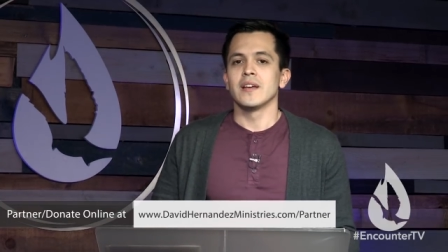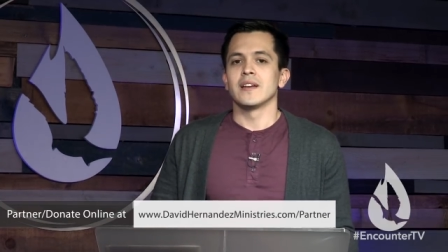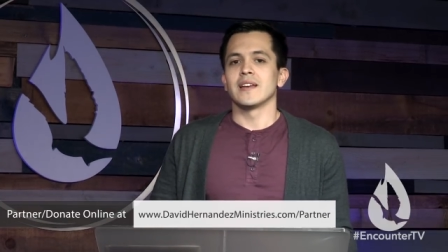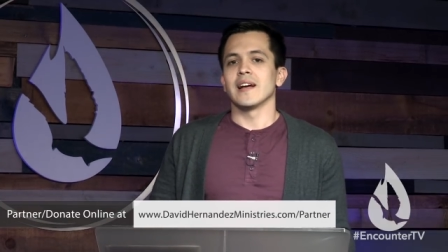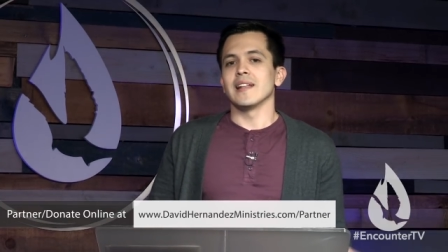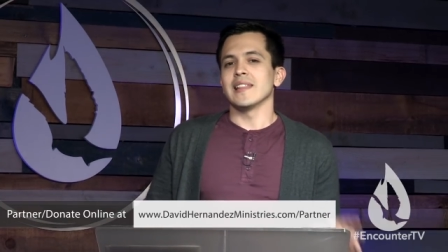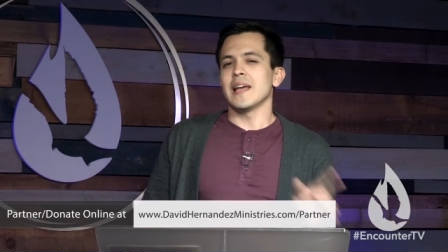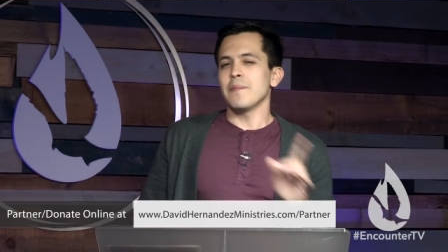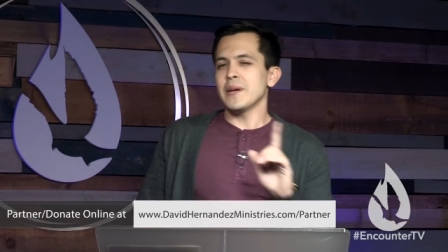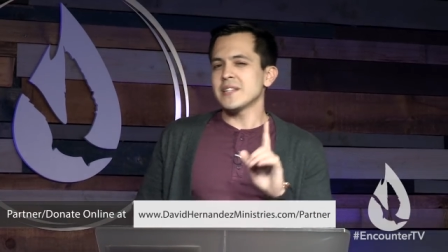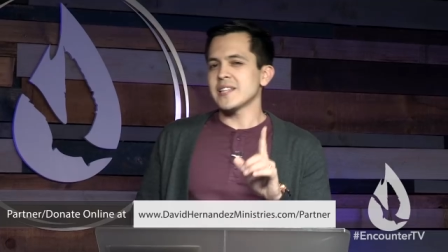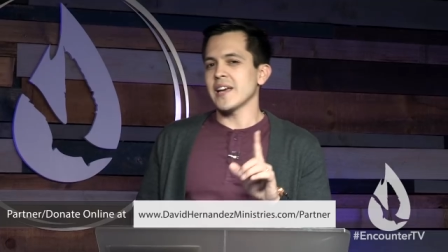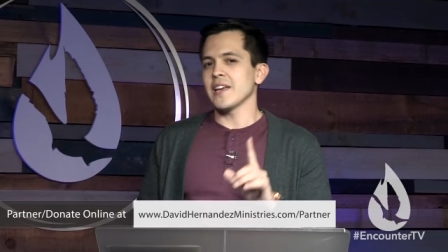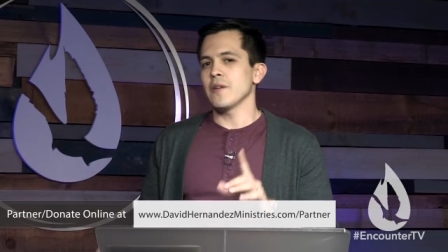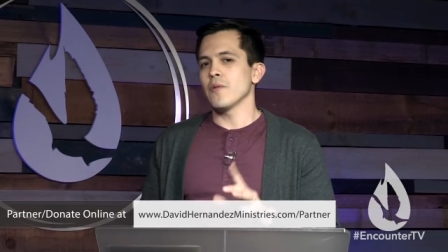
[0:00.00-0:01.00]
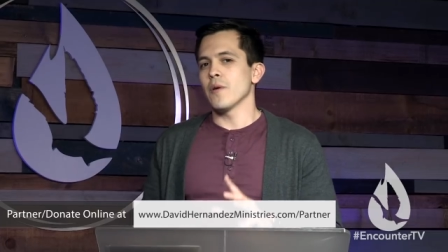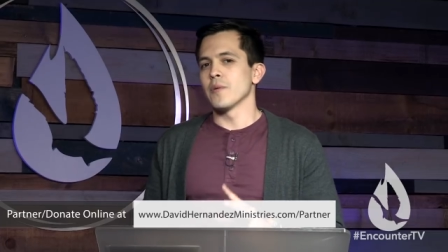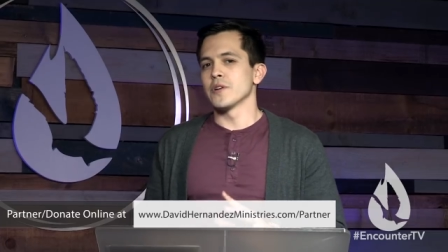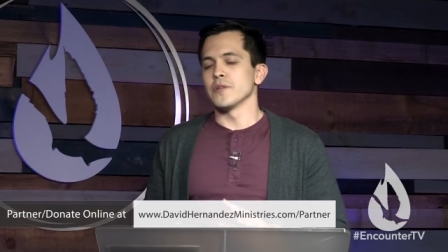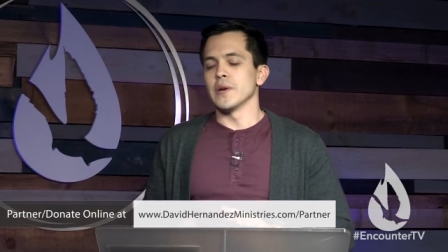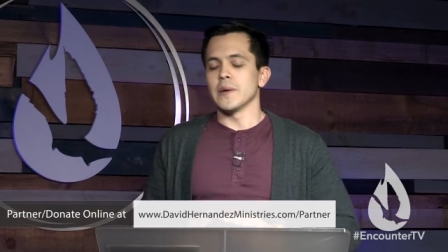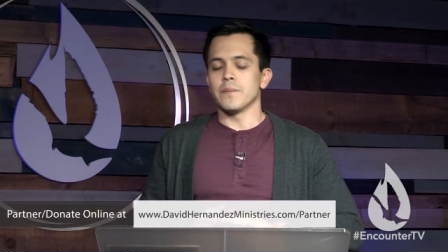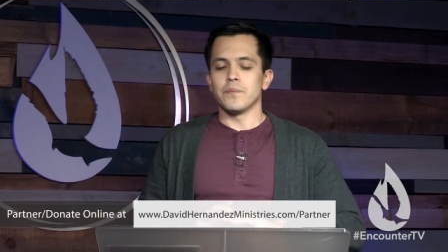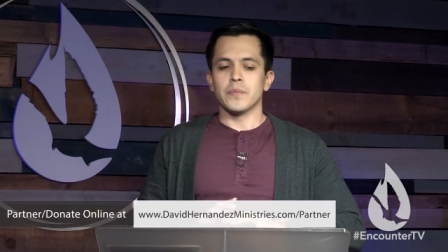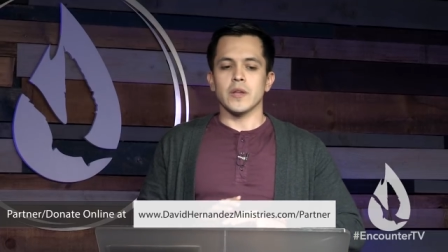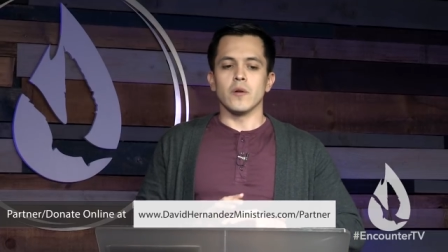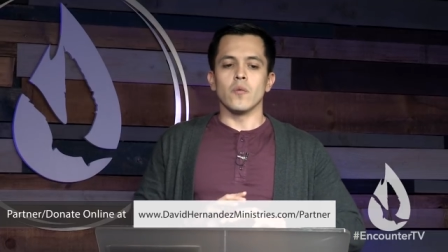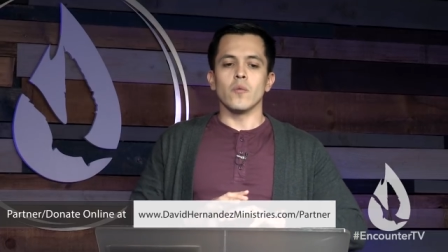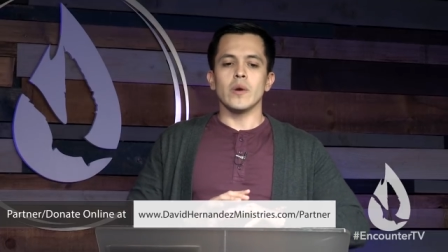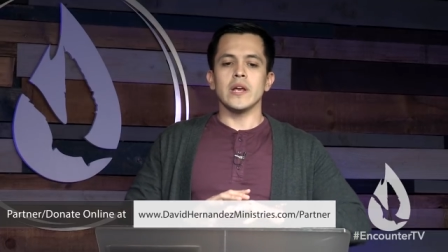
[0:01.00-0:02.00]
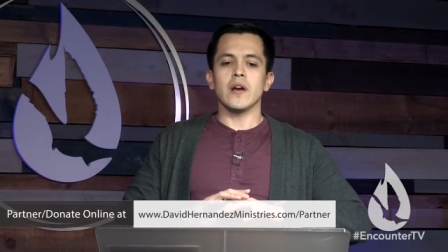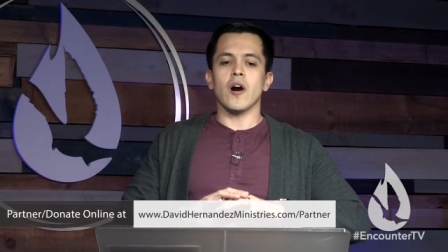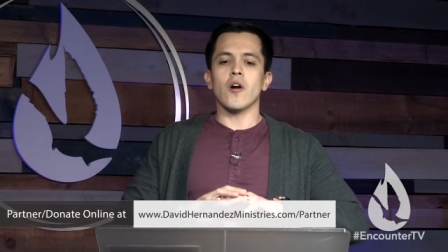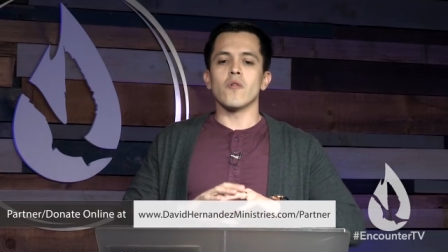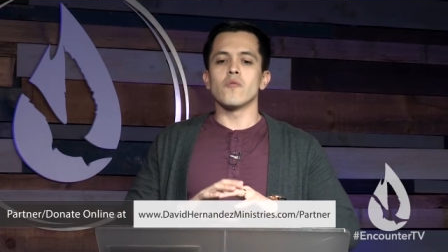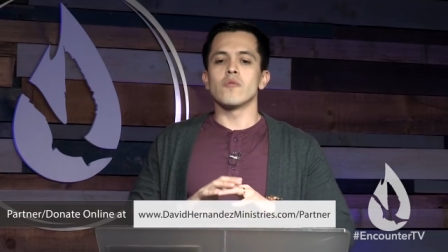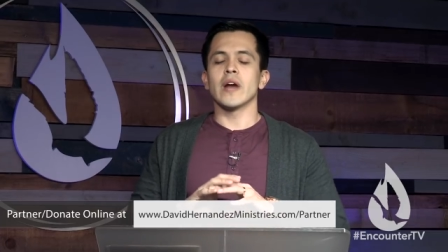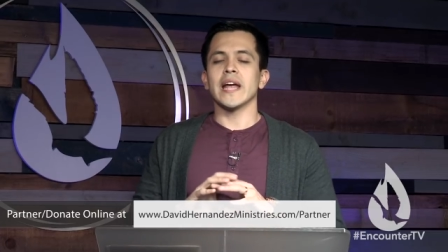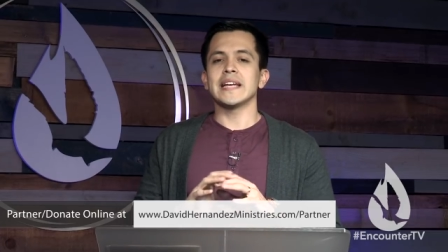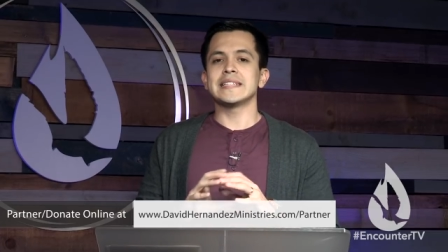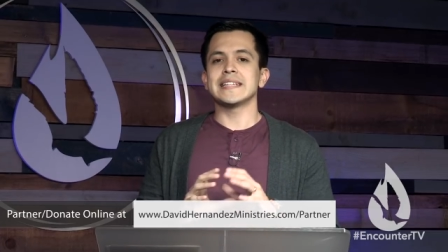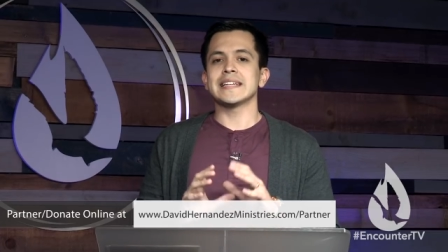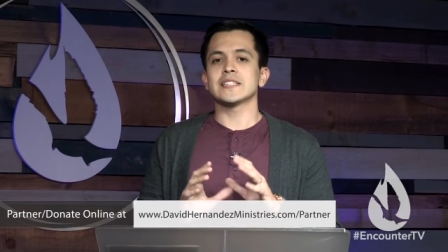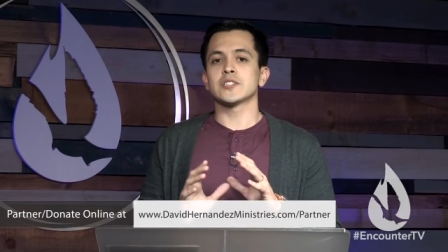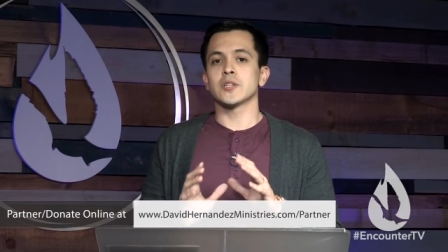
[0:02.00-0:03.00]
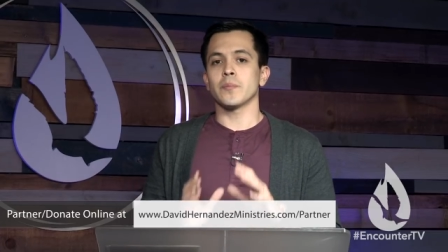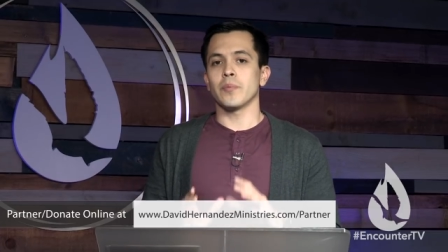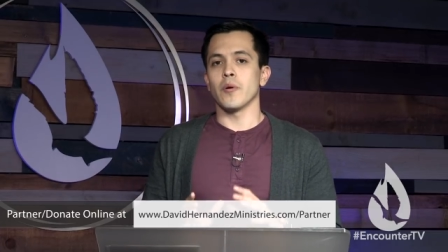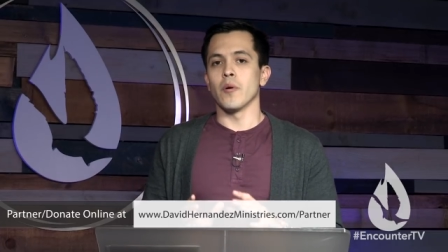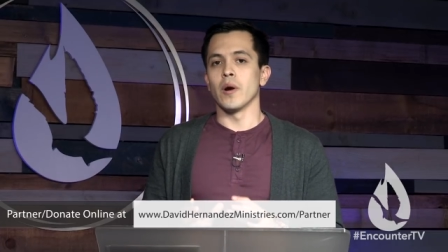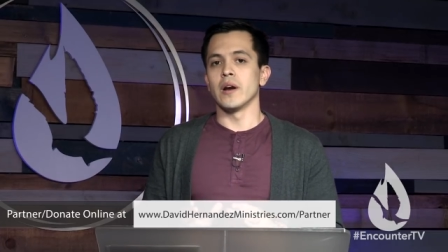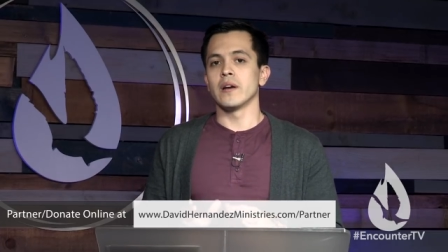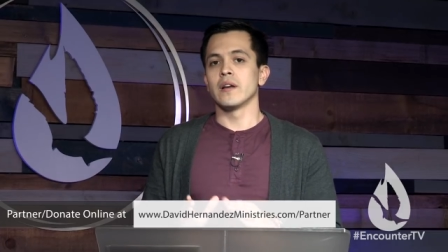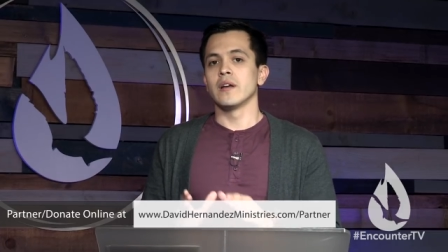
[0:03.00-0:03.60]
Now, let me tell you what we're doing. We are raising support.